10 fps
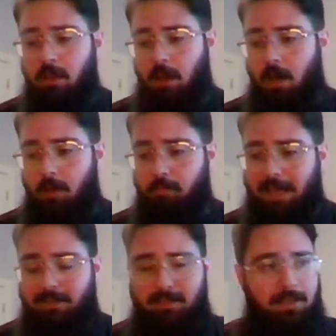
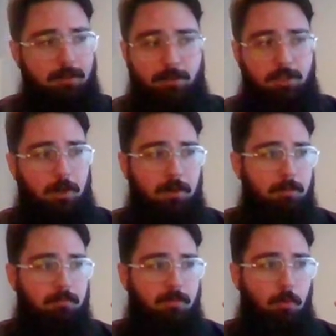That's setting yourself
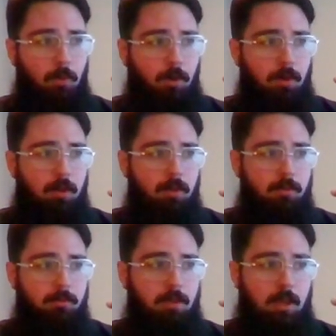up for
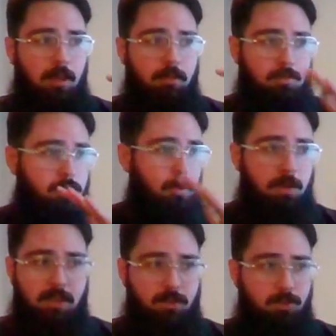so
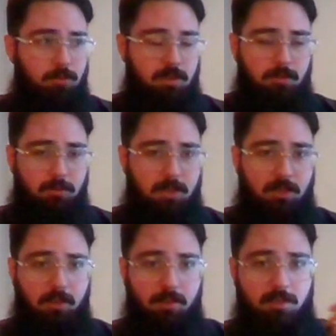many issues, it's
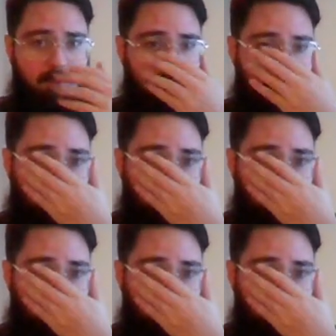ridiculous.